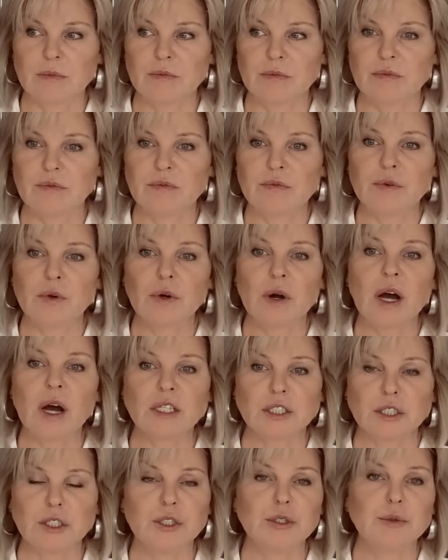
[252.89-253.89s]
for
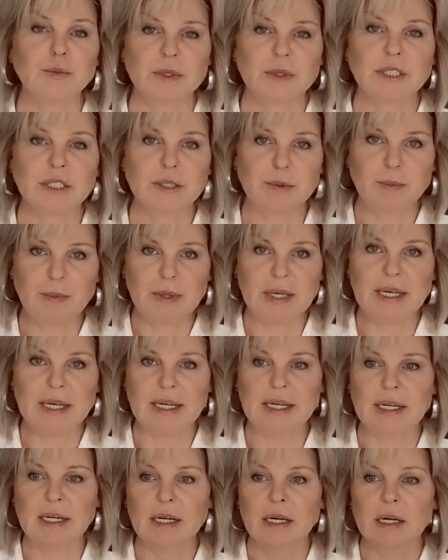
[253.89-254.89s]
us humans to be
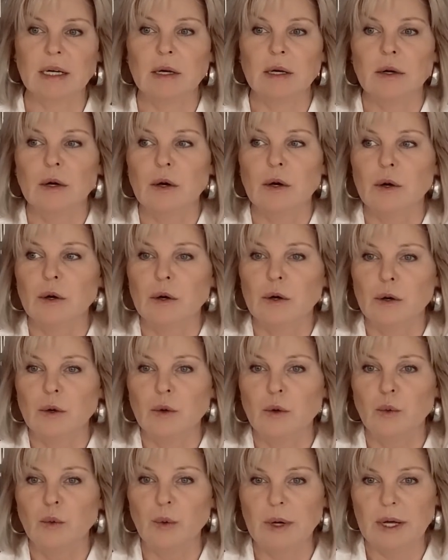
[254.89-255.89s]
here,
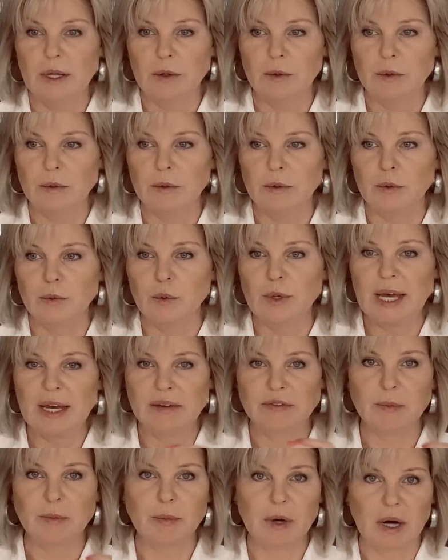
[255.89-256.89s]
well, we have
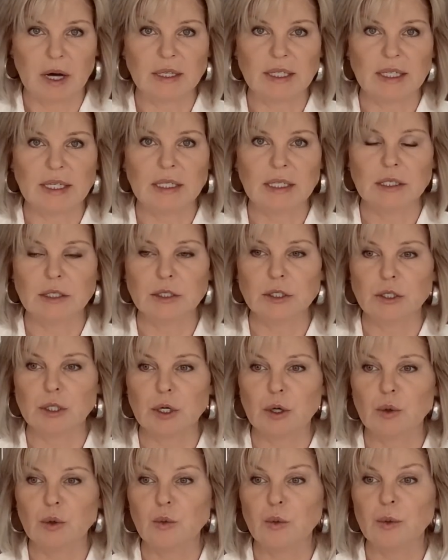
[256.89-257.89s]
a body, so
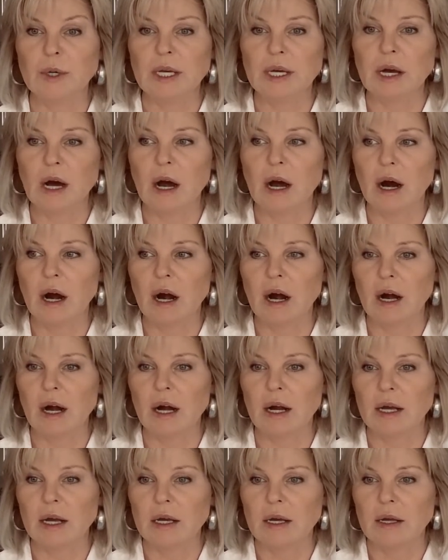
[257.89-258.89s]
we are
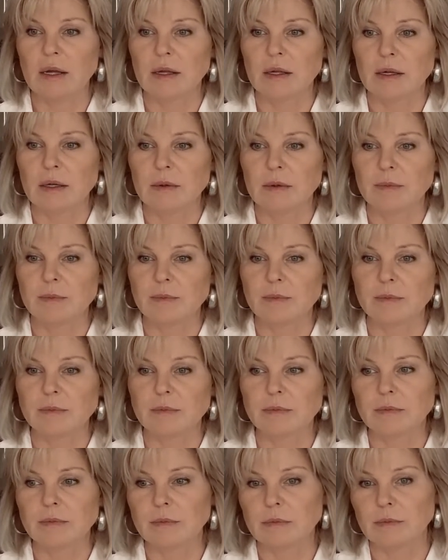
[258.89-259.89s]

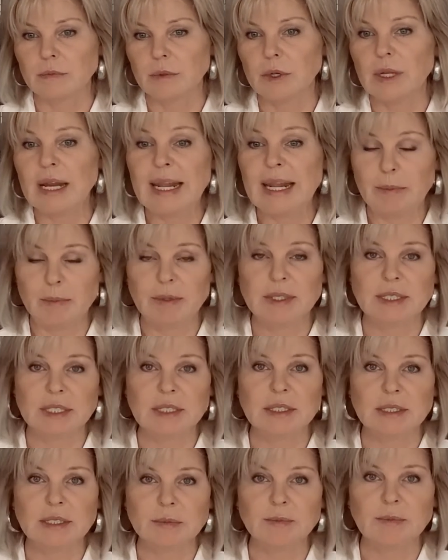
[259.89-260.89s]
limited
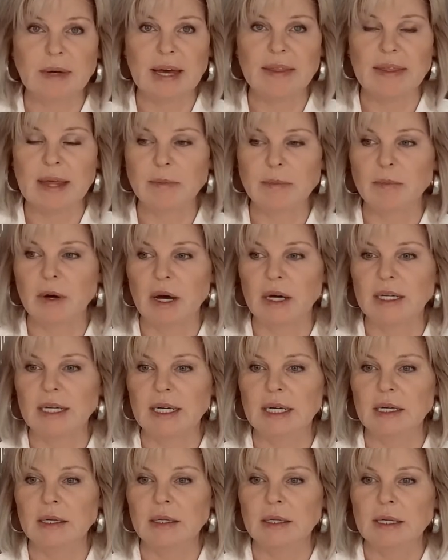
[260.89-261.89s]
by that
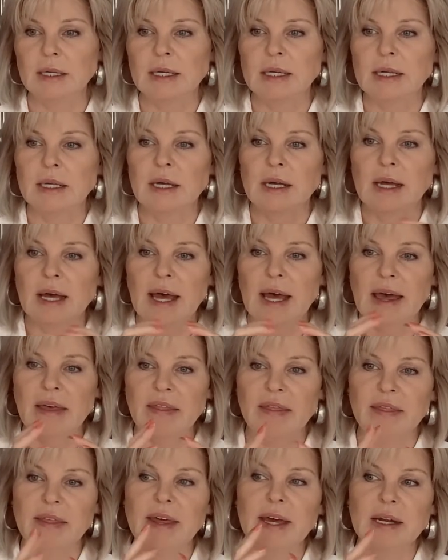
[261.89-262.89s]
body,
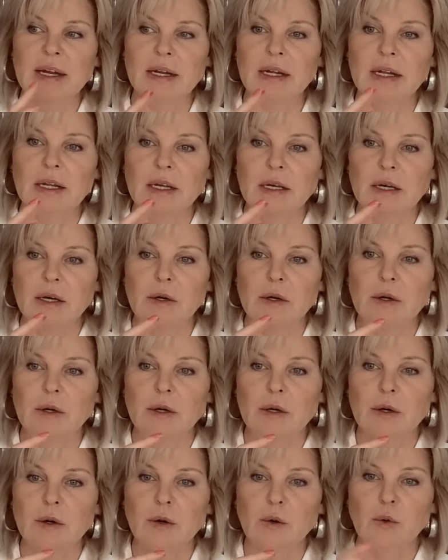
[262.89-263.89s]
and then
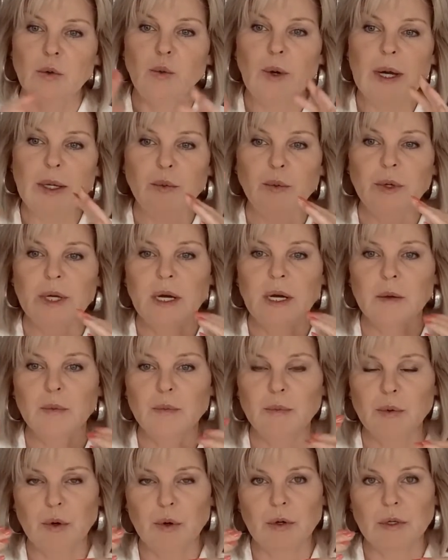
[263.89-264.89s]
when we are
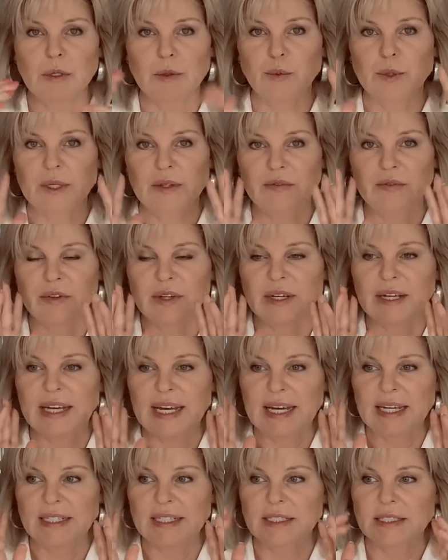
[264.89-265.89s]
born we
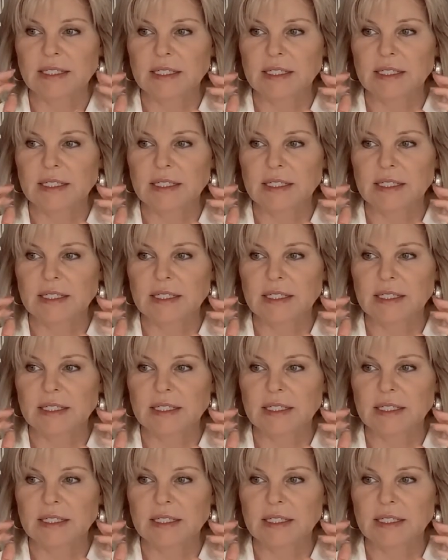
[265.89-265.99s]
forget